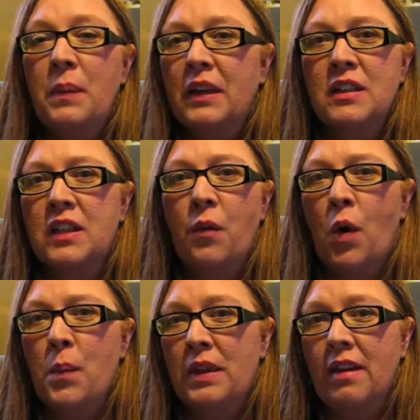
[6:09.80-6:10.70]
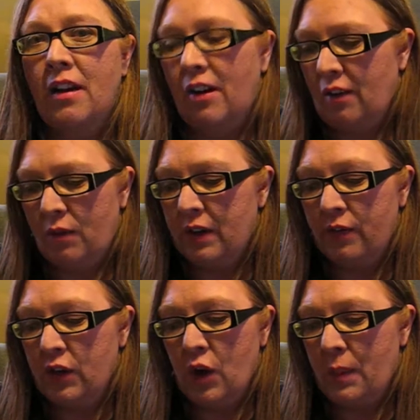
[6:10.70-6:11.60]
because they won't be there whenever
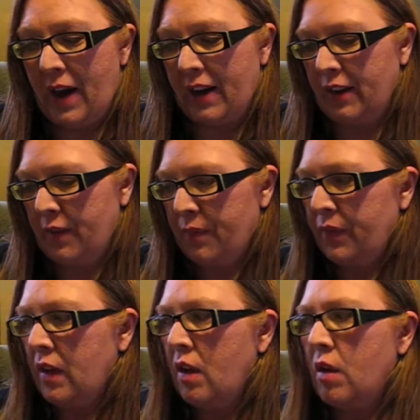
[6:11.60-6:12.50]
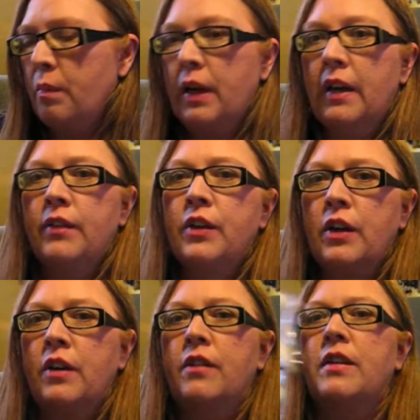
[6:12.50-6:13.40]
you go back. But they are